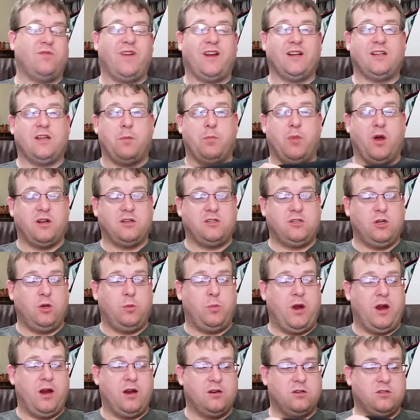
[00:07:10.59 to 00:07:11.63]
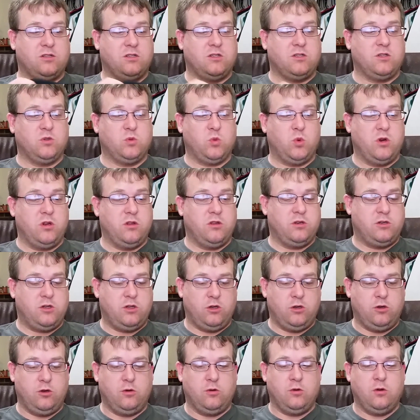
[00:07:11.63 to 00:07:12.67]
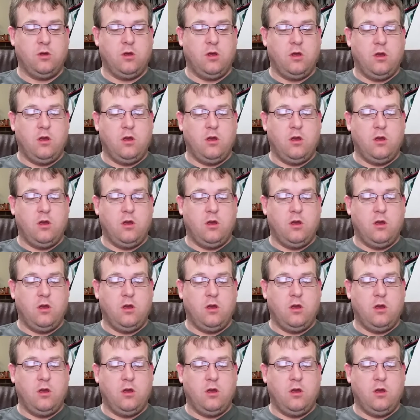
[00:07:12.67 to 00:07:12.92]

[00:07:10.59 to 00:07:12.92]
In fact, I bought 2 pairs. This is one of the 2.